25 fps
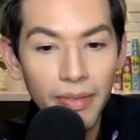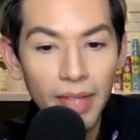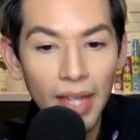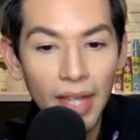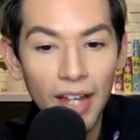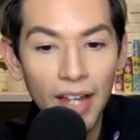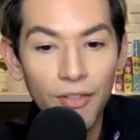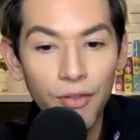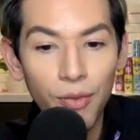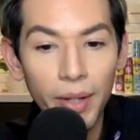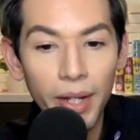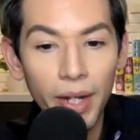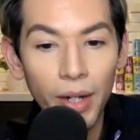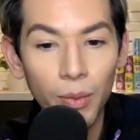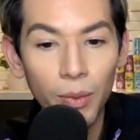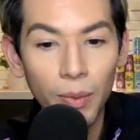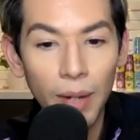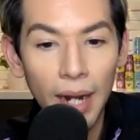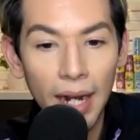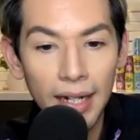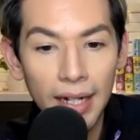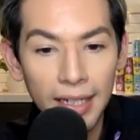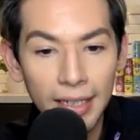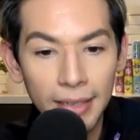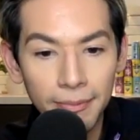if we are
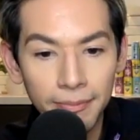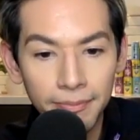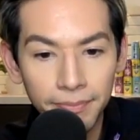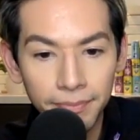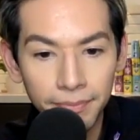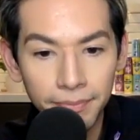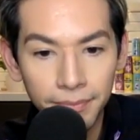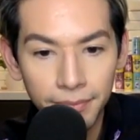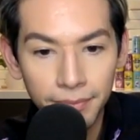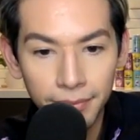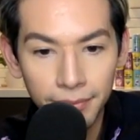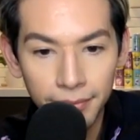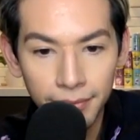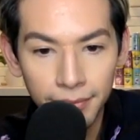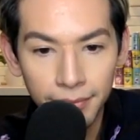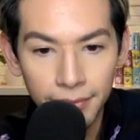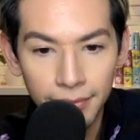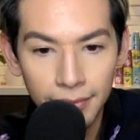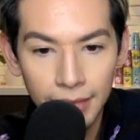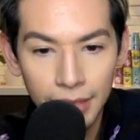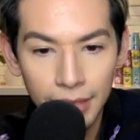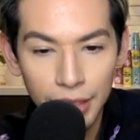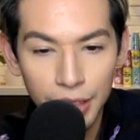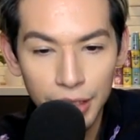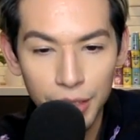ready,
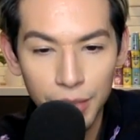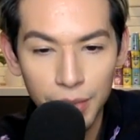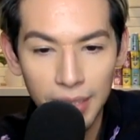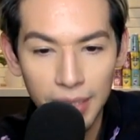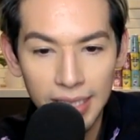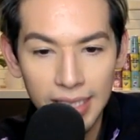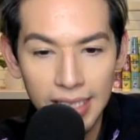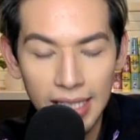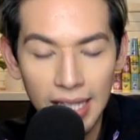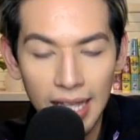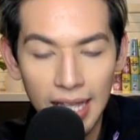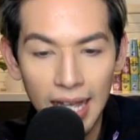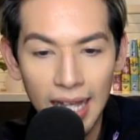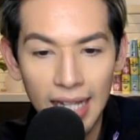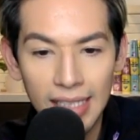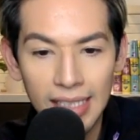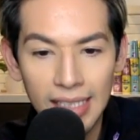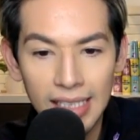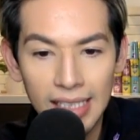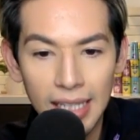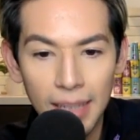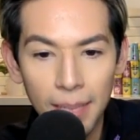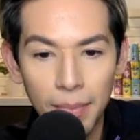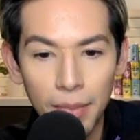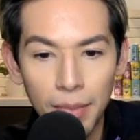Teresa, I
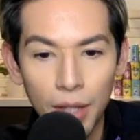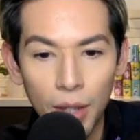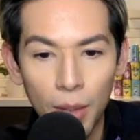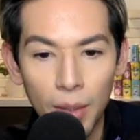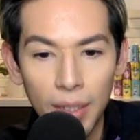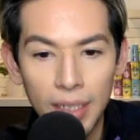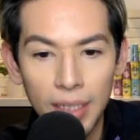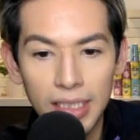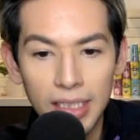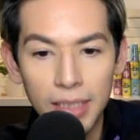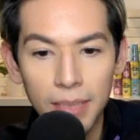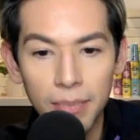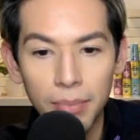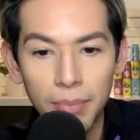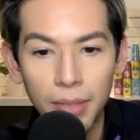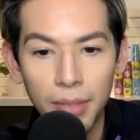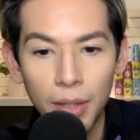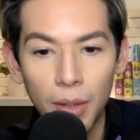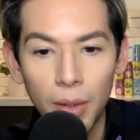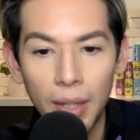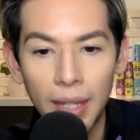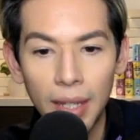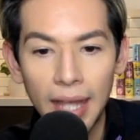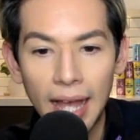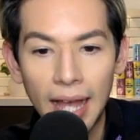skip going to
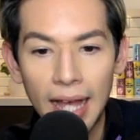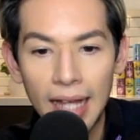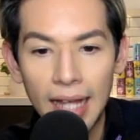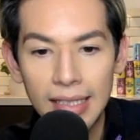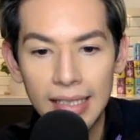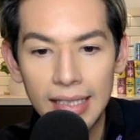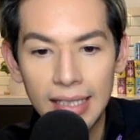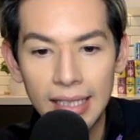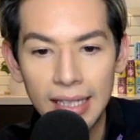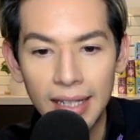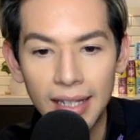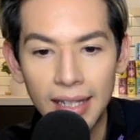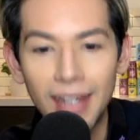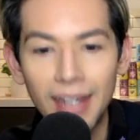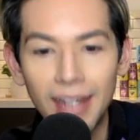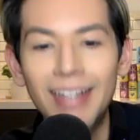blow a casket.